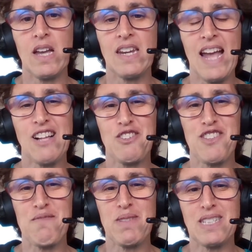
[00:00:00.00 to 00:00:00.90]
and
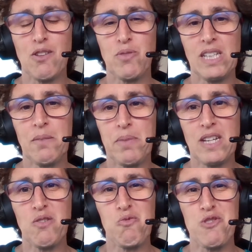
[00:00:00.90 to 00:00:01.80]
algorithm is a really
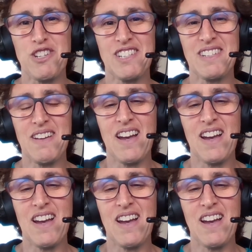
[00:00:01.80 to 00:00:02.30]
big word,